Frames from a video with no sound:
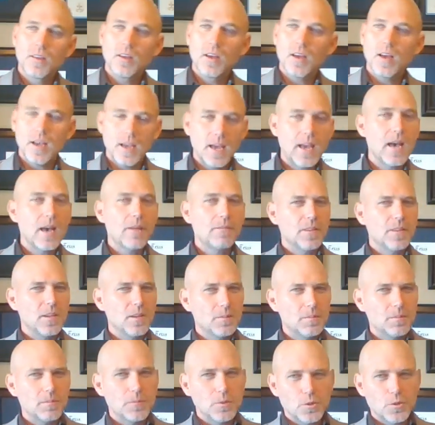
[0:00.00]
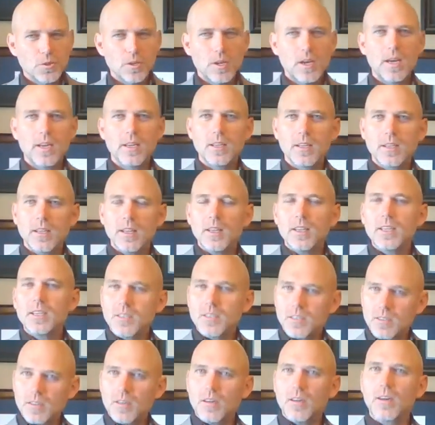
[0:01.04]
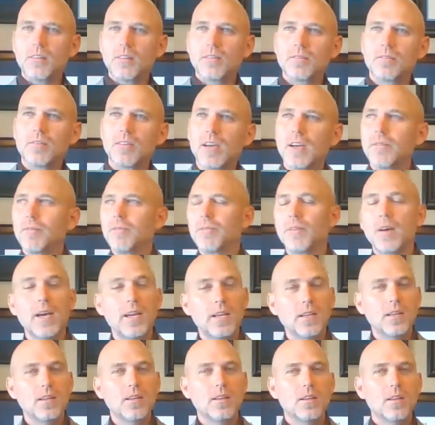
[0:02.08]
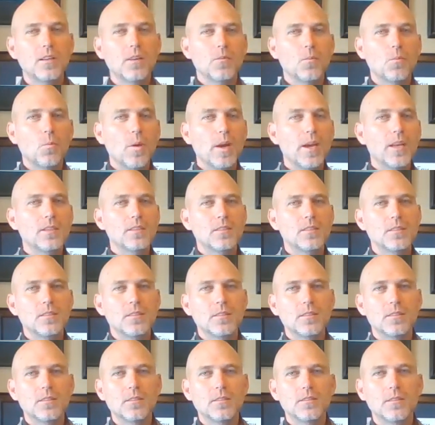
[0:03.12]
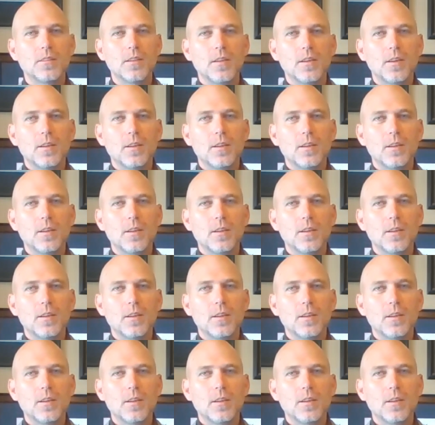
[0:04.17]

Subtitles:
I have them try and at least start, right, finding the ways to